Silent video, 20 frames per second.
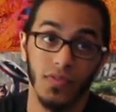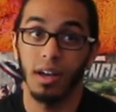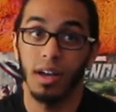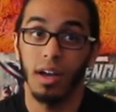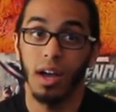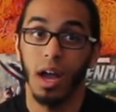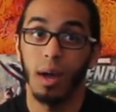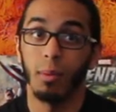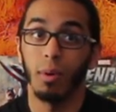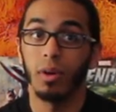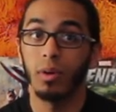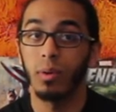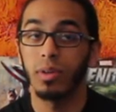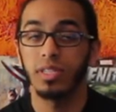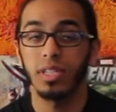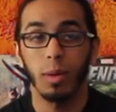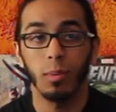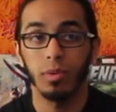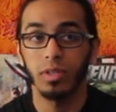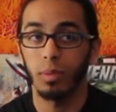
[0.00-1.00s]
All right, bro. What's
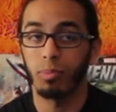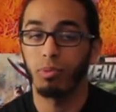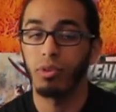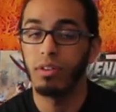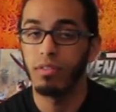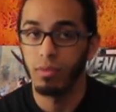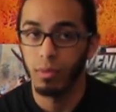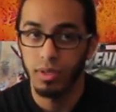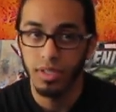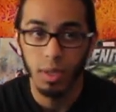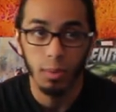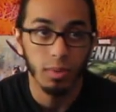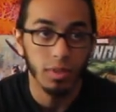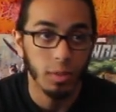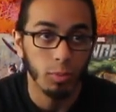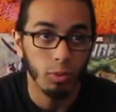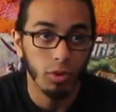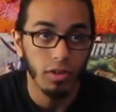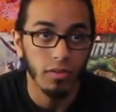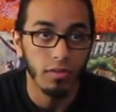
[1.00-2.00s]
up with the preview? What's up with the
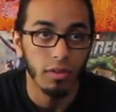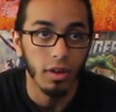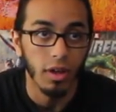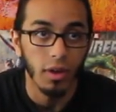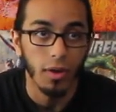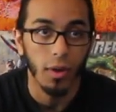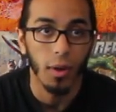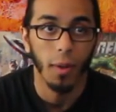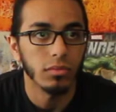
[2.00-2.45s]
preview, though?